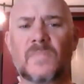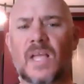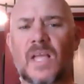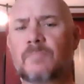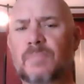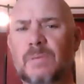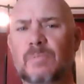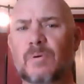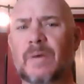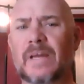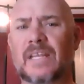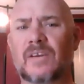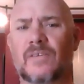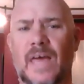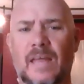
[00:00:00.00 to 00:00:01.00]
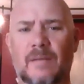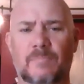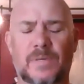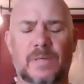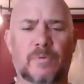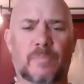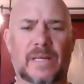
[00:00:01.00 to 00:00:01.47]
And people might hear that. And
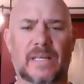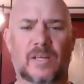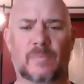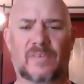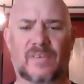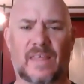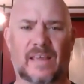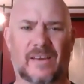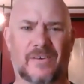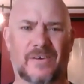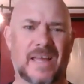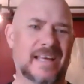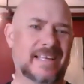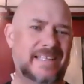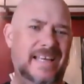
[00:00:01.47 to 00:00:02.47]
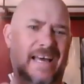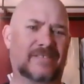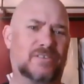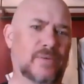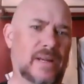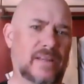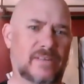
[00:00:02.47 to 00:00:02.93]
people might hear me say that and go, that's
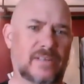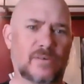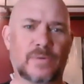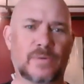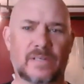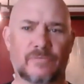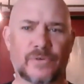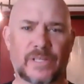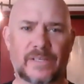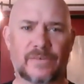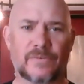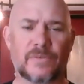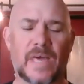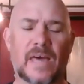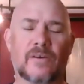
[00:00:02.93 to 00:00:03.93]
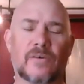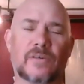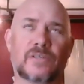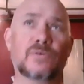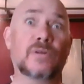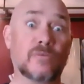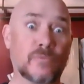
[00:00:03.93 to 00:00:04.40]
crazy. You wouldn't really do that, or
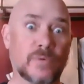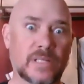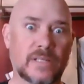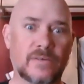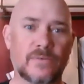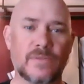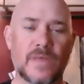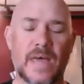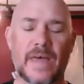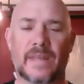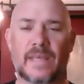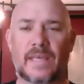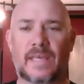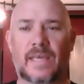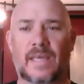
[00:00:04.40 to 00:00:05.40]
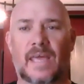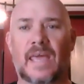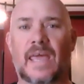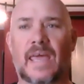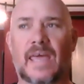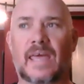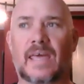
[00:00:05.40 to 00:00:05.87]
you didn't really do that.
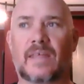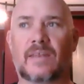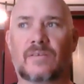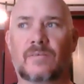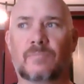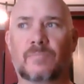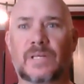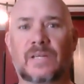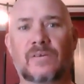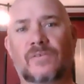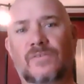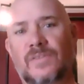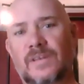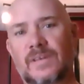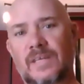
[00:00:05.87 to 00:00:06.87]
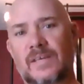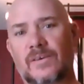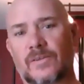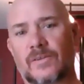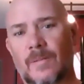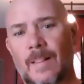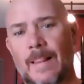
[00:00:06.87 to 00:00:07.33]
But here's the deal.